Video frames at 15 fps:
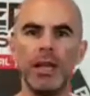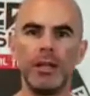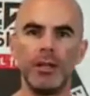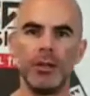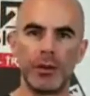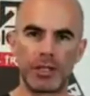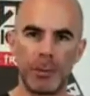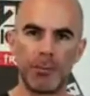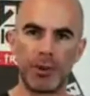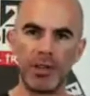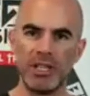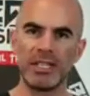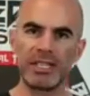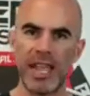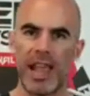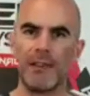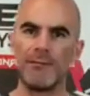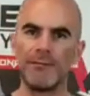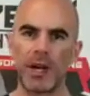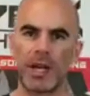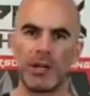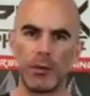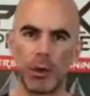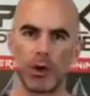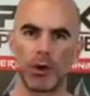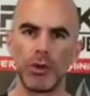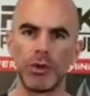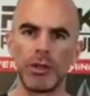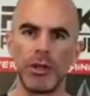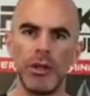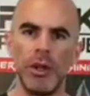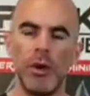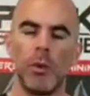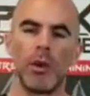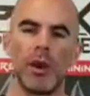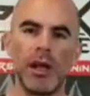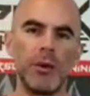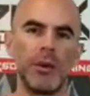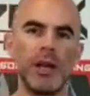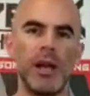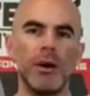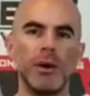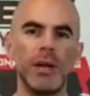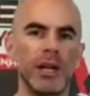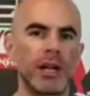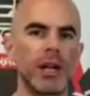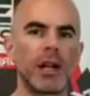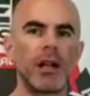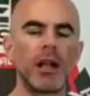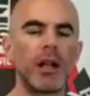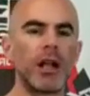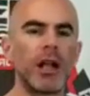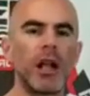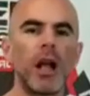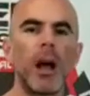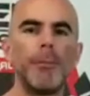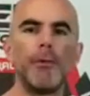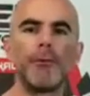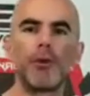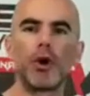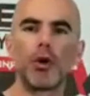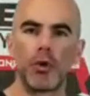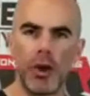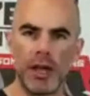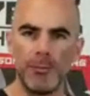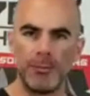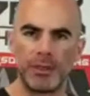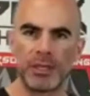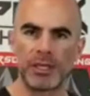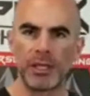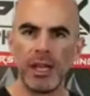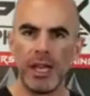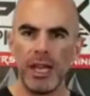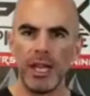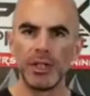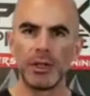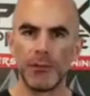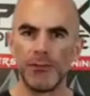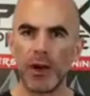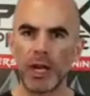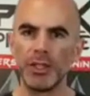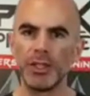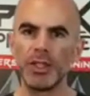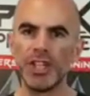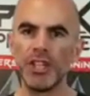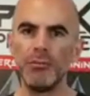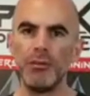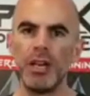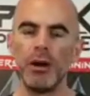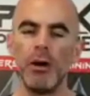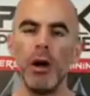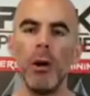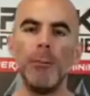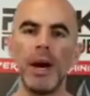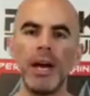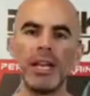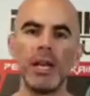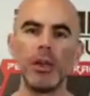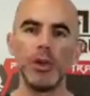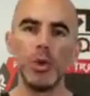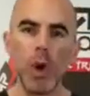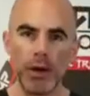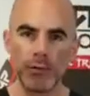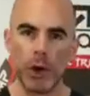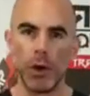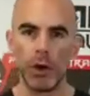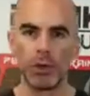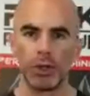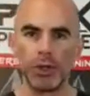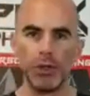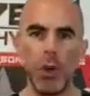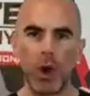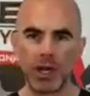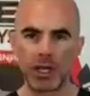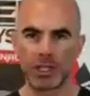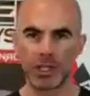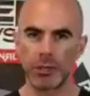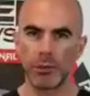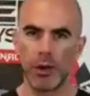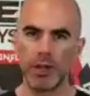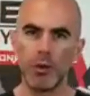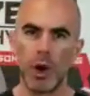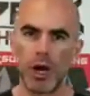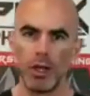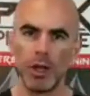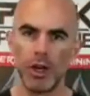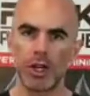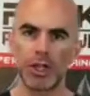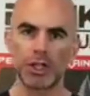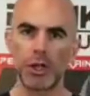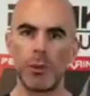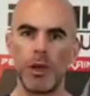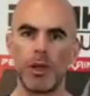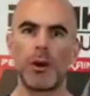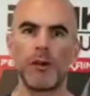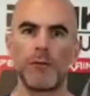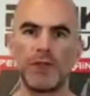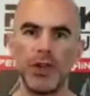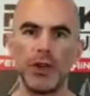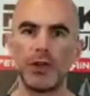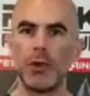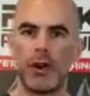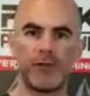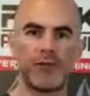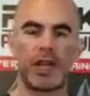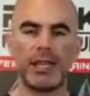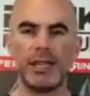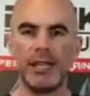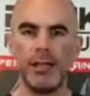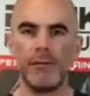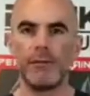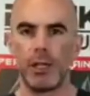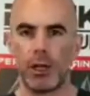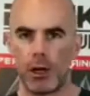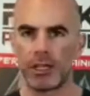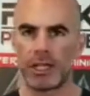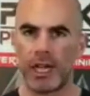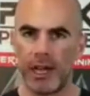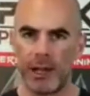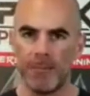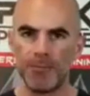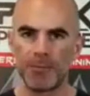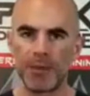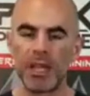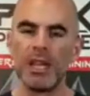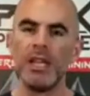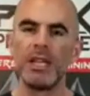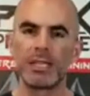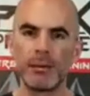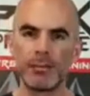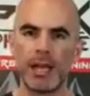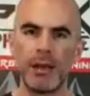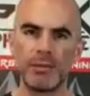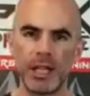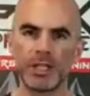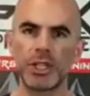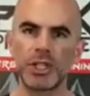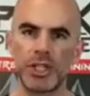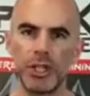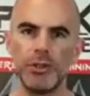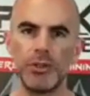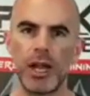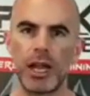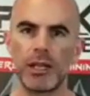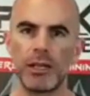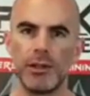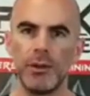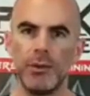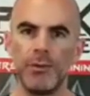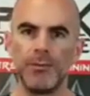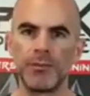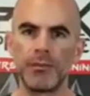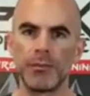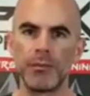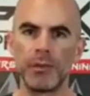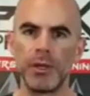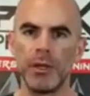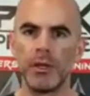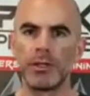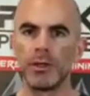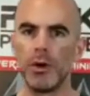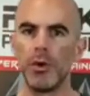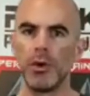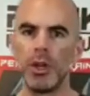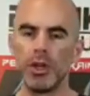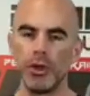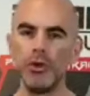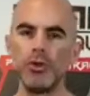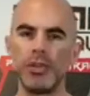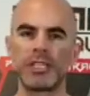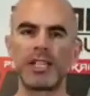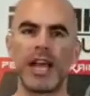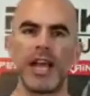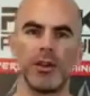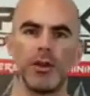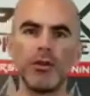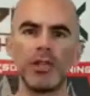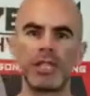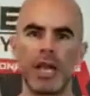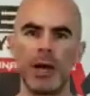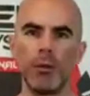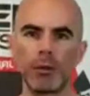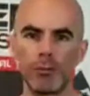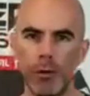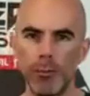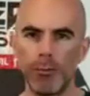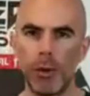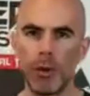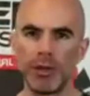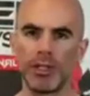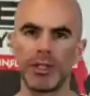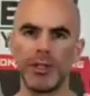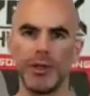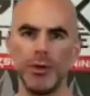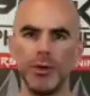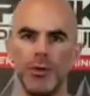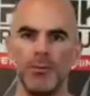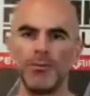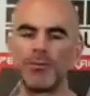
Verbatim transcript: You know, it's a pretty sad fucking world when a, when a, when a cup of grapes is your fucking cheat meal. But you have goals. You want a certain way you want to look, a certain way you want to feel. You want to fucking live a long time. Sometimes that's the shit you got to do. So you decide. You decide what's more important to you.